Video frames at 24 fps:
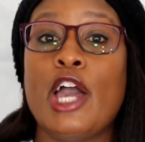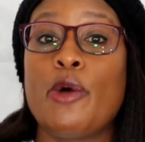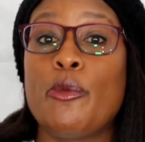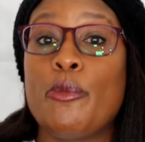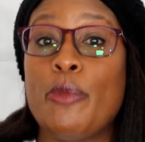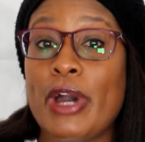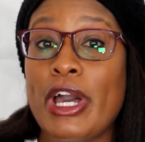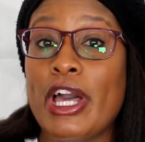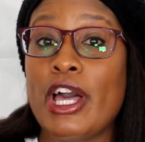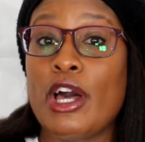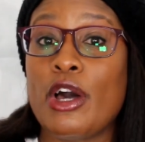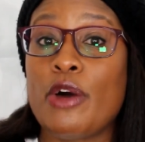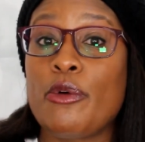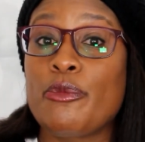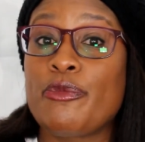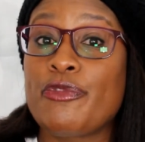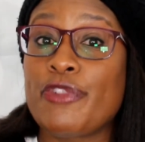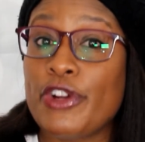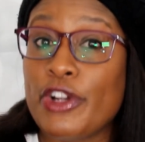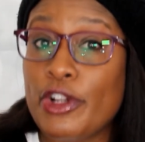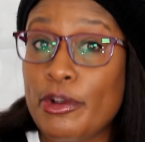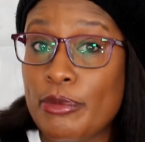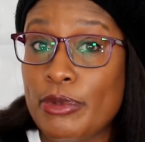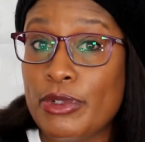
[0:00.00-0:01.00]
Well,
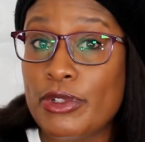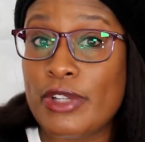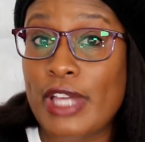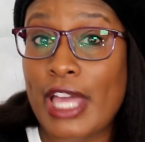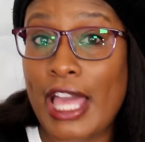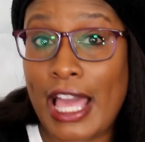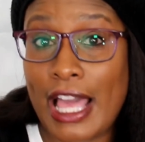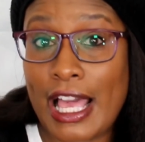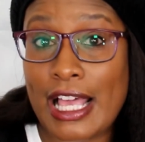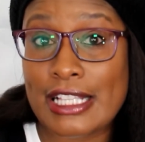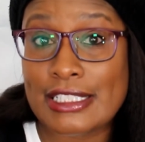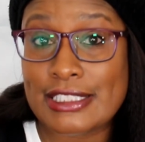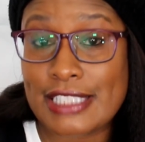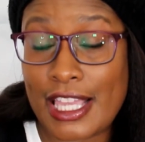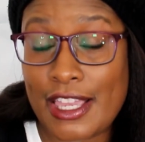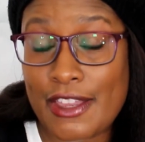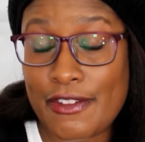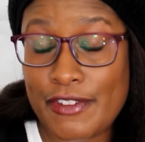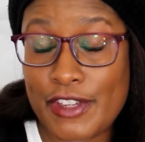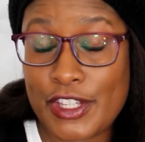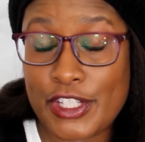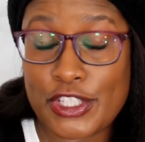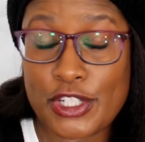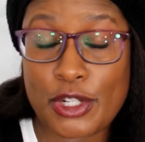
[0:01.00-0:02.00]
Firmoo has a
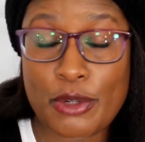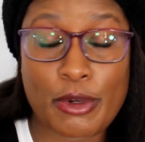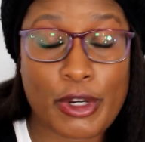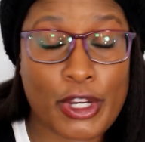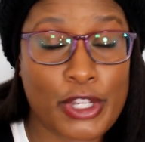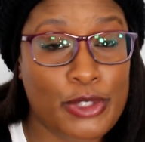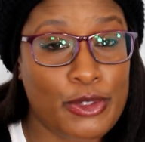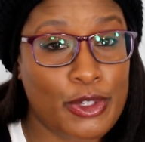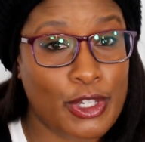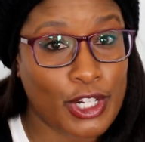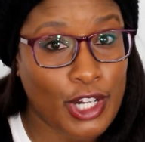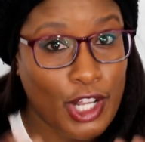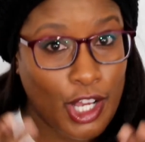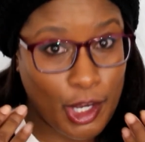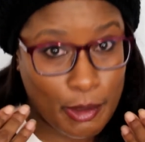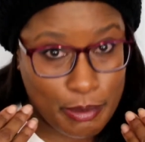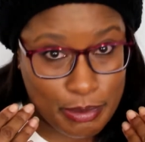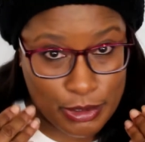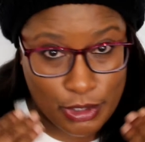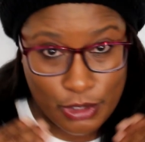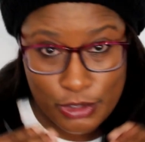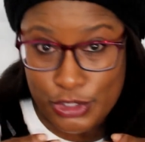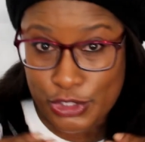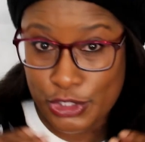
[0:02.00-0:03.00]
feature where you can
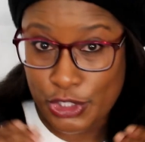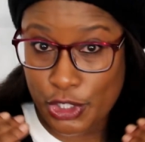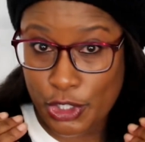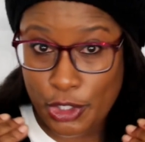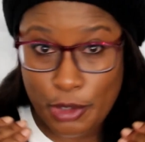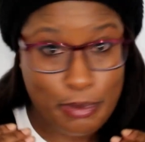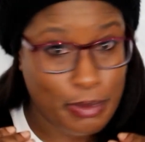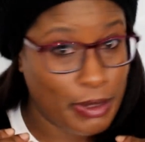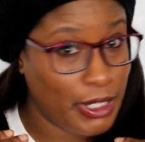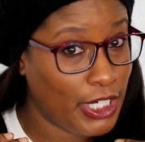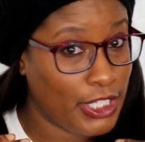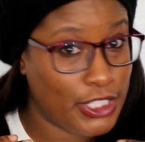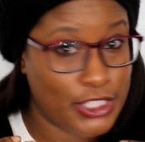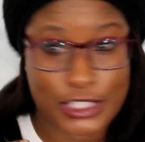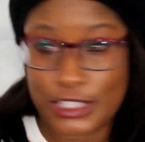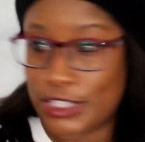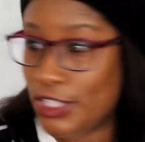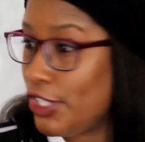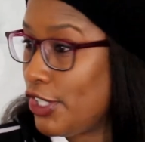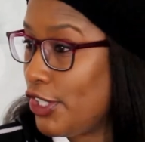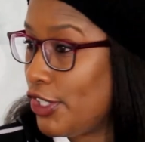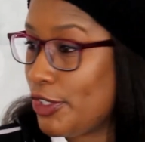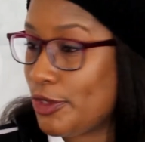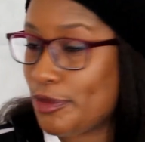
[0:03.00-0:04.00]
upload your
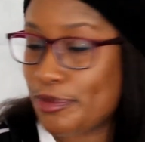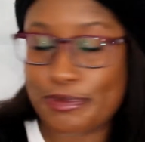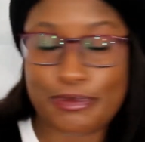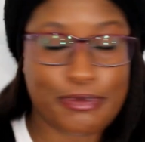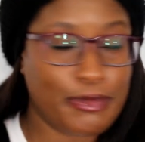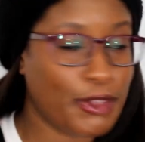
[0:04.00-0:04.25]
picture,